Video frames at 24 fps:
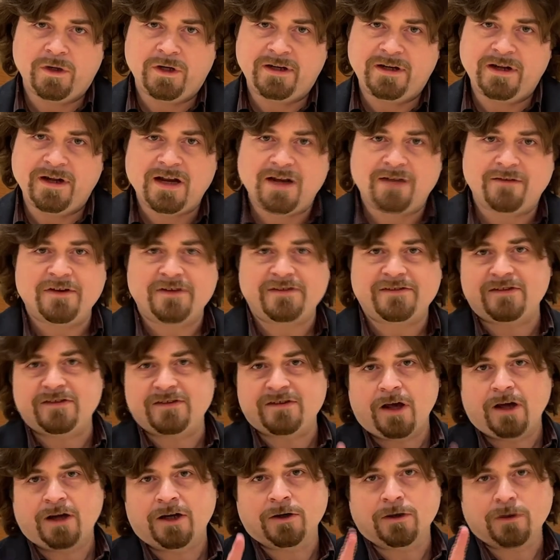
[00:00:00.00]
None of us is
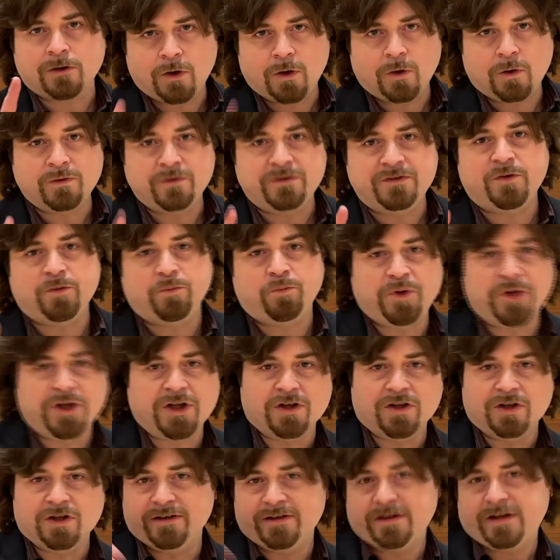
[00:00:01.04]
on our own to
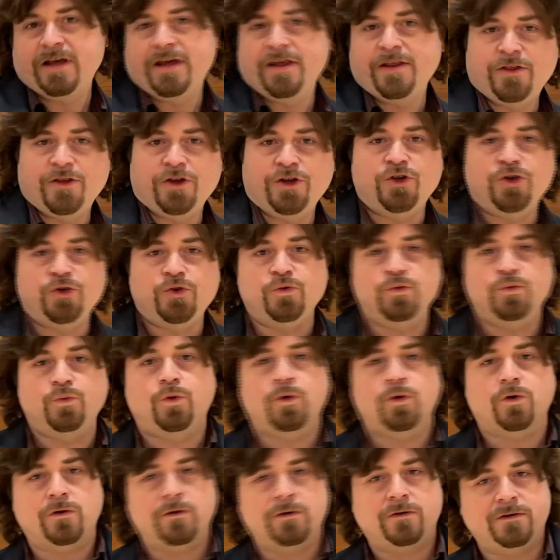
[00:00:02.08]
build the new
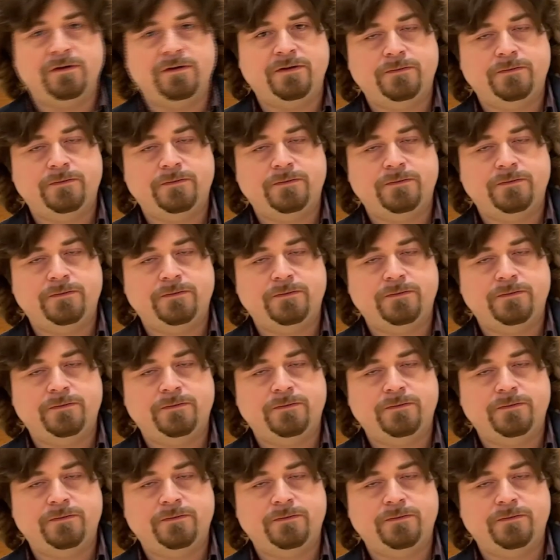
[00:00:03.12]
world.